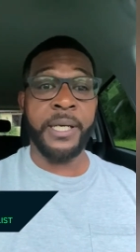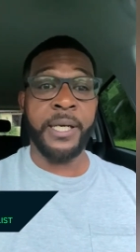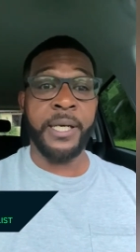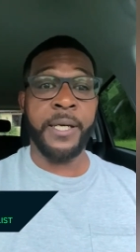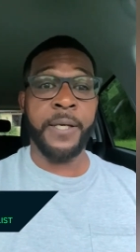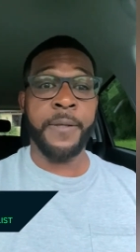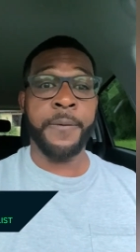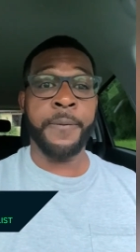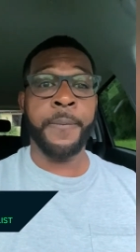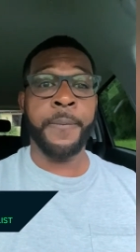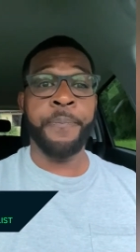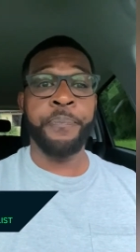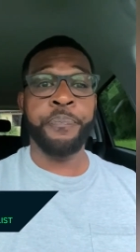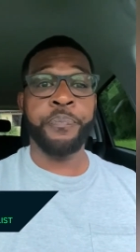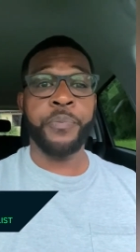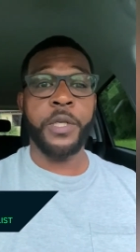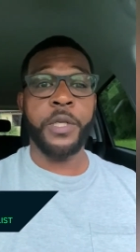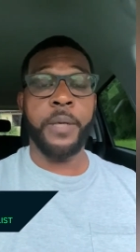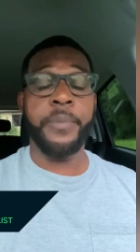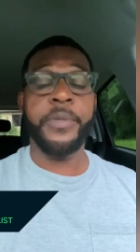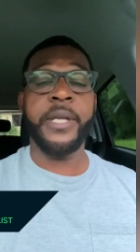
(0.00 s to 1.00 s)
in,
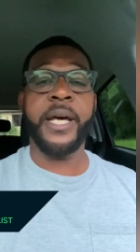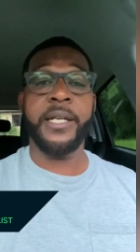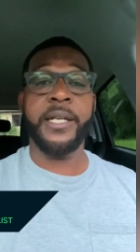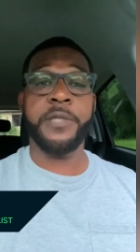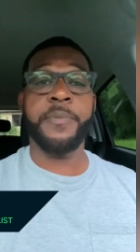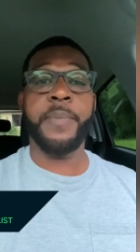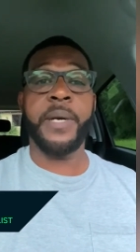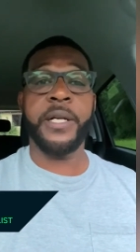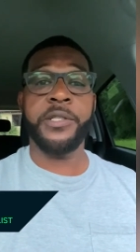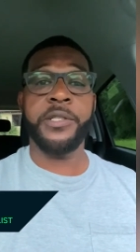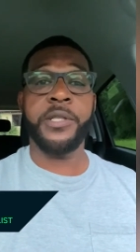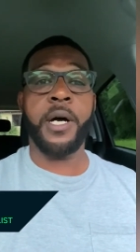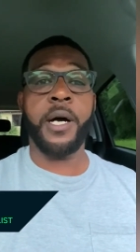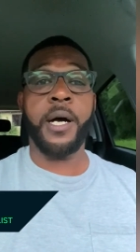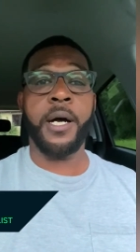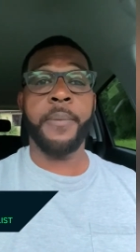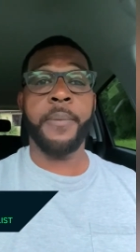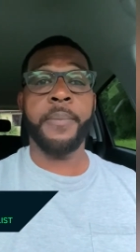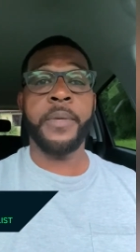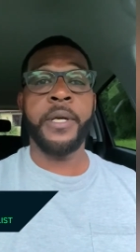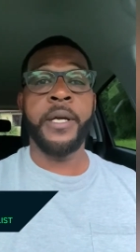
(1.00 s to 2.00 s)
that is my job.